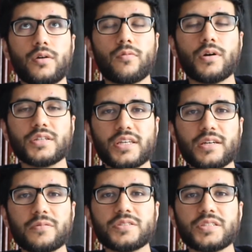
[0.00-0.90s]
what
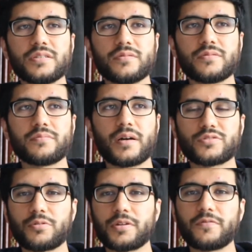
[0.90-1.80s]
year was it? About
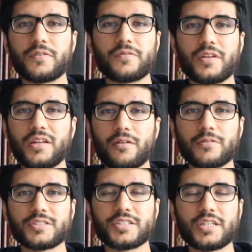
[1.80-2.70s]
2015, I want
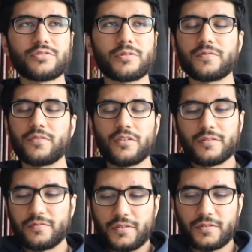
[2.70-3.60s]
to say,
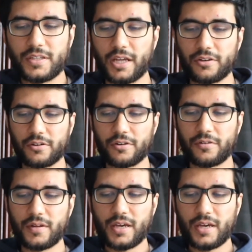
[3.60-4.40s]
2014, 15, I don't know.